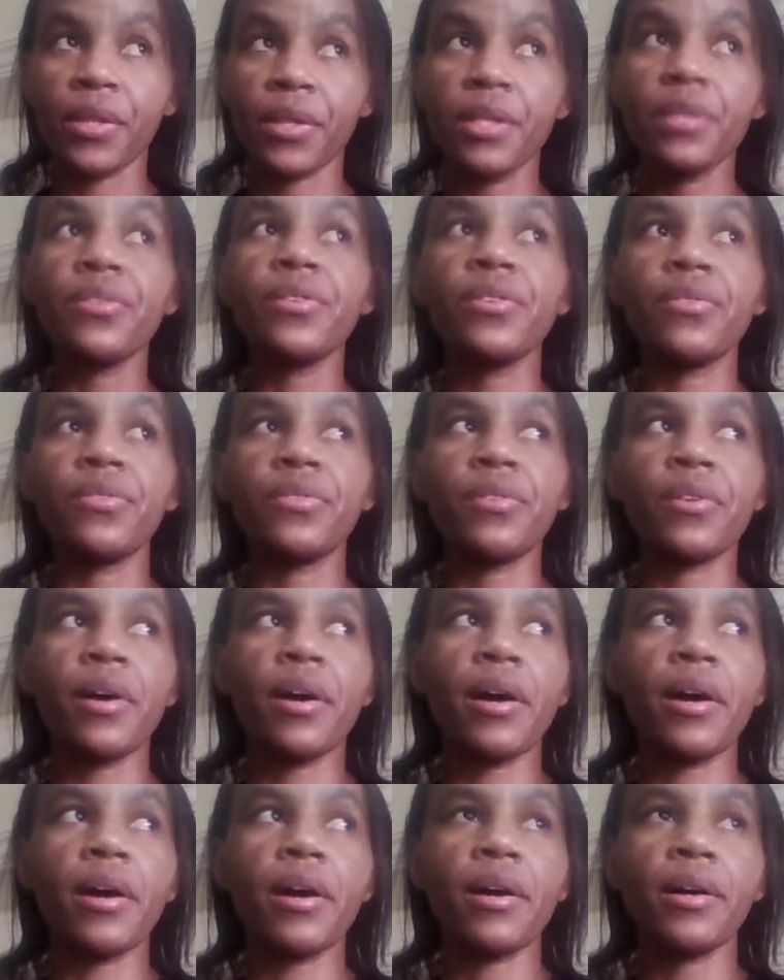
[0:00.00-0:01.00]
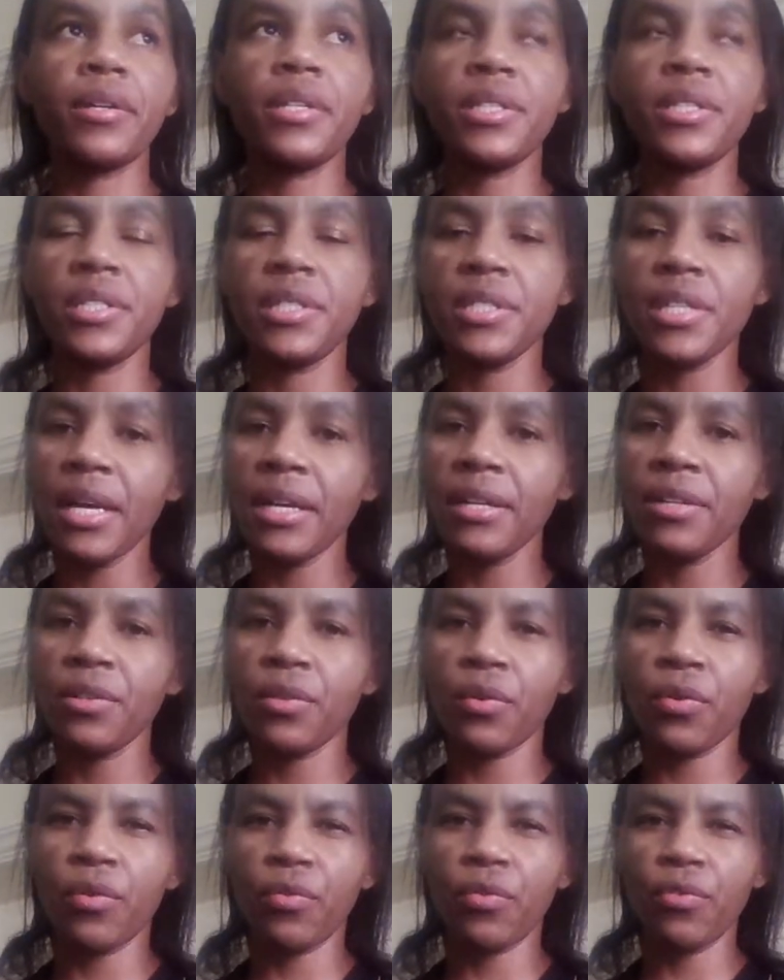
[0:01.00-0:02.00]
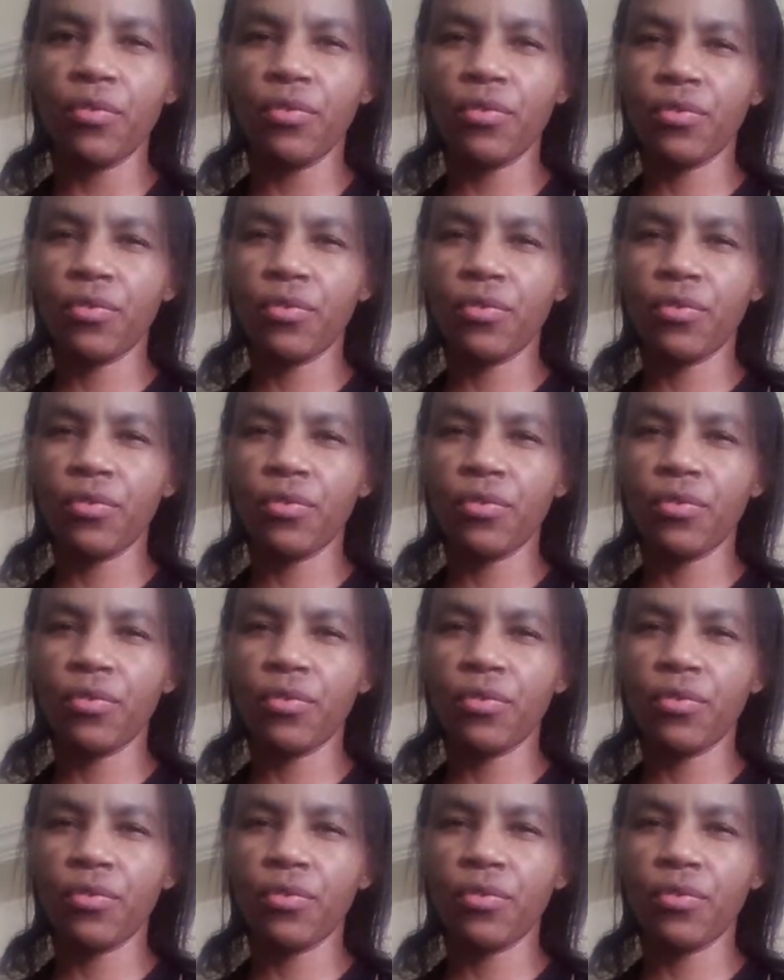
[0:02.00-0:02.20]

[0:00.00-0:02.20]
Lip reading: This is a design of